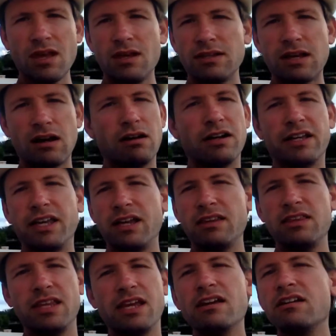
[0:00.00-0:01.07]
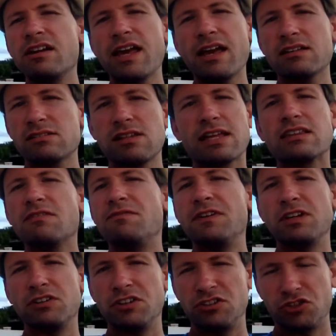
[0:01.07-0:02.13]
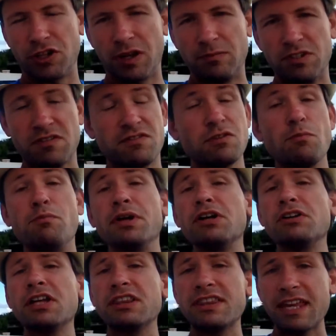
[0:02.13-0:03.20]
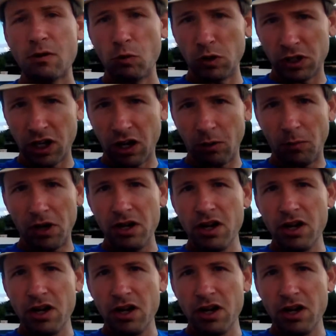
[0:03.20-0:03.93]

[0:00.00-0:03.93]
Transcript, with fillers: Now, again, the internet is like the field of dreams. If you build it, they will come.